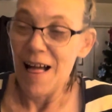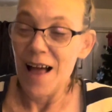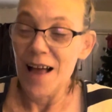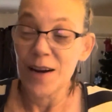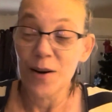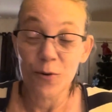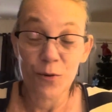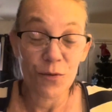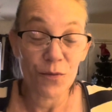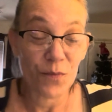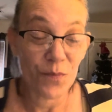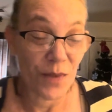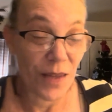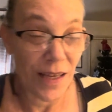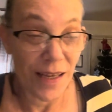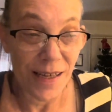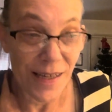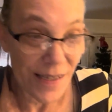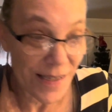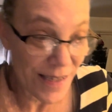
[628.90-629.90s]
I don't,
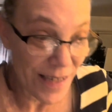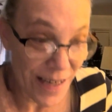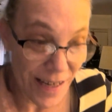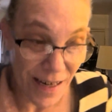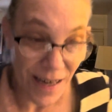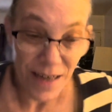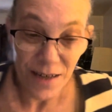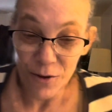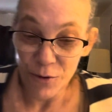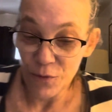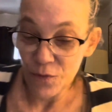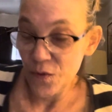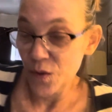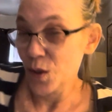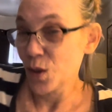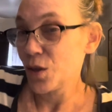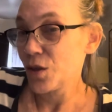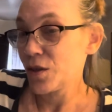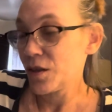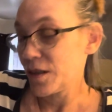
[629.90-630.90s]
like I said, I don't feel
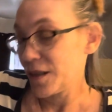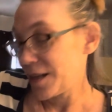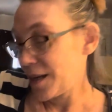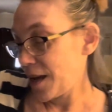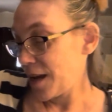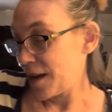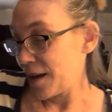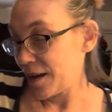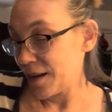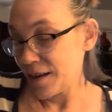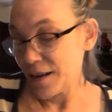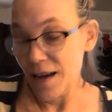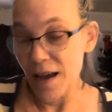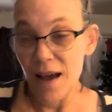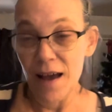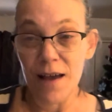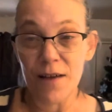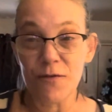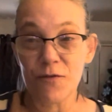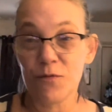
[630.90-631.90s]
good. And
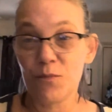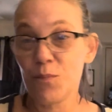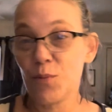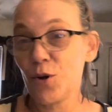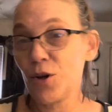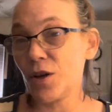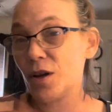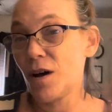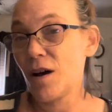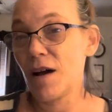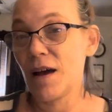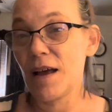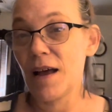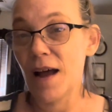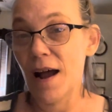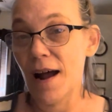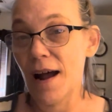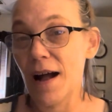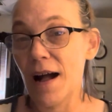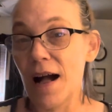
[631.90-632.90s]
I've put,
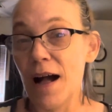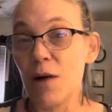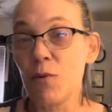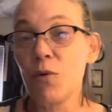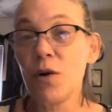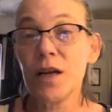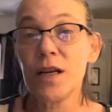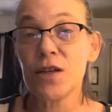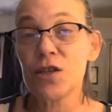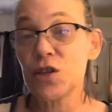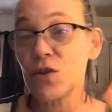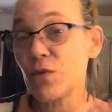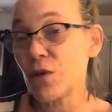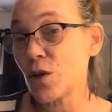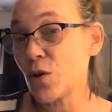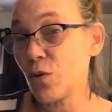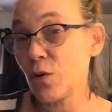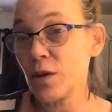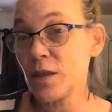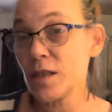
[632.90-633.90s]
I wanted to
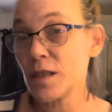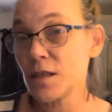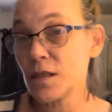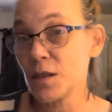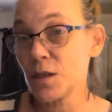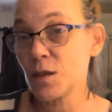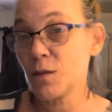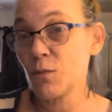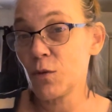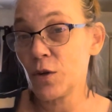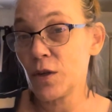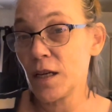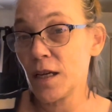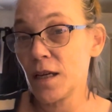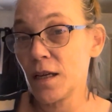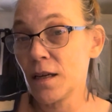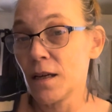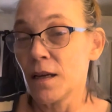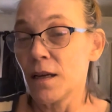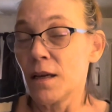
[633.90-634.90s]
record this this
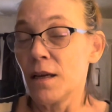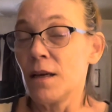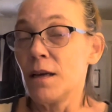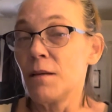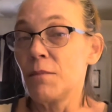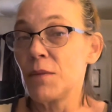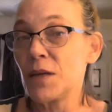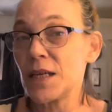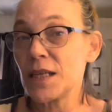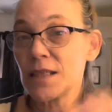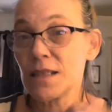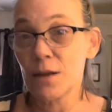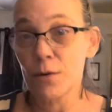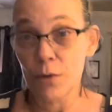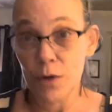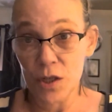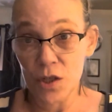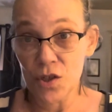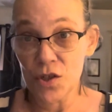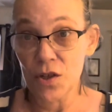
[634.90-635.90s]
morning because I
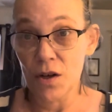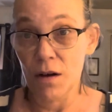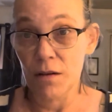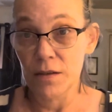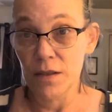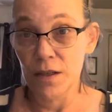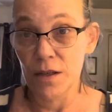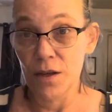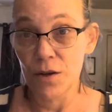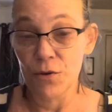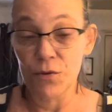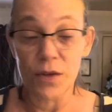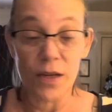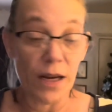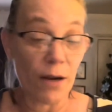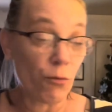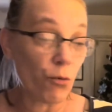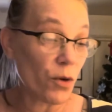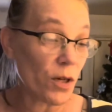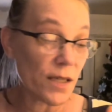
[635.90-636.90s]
wanted you all to know that I
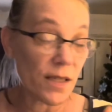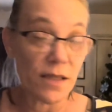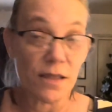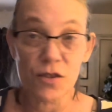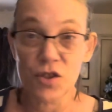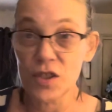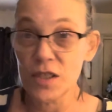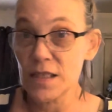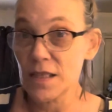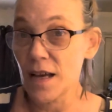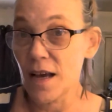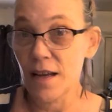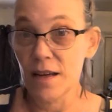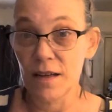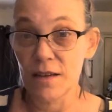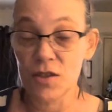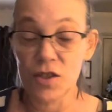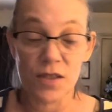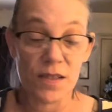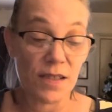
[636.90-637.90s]
wasn't just kind
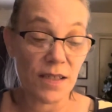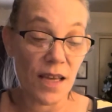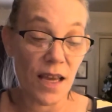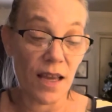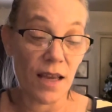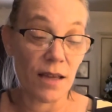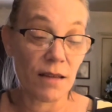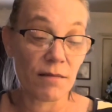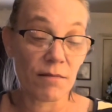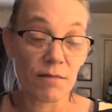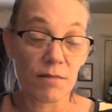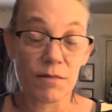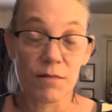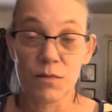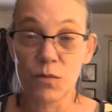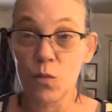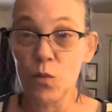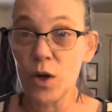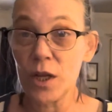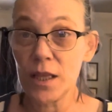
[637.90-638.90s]
of just saying
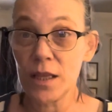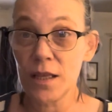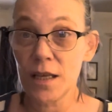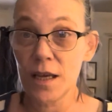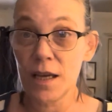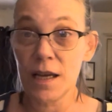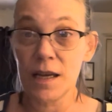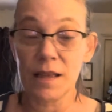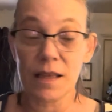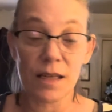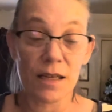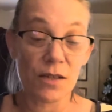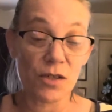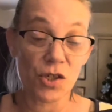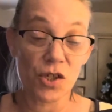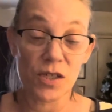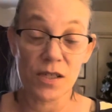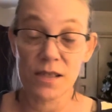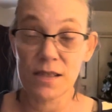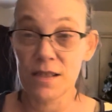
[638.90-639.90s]
one thing and then
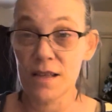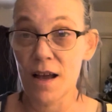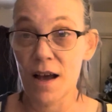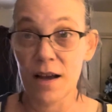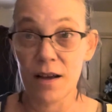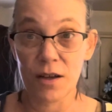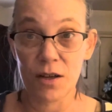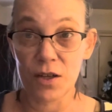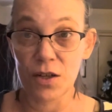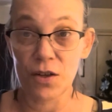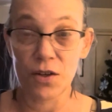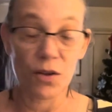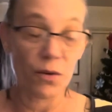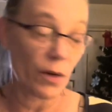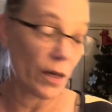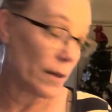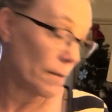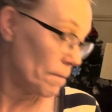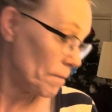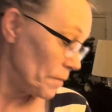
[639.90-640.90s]
just not going to do
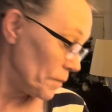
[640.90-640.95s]
it.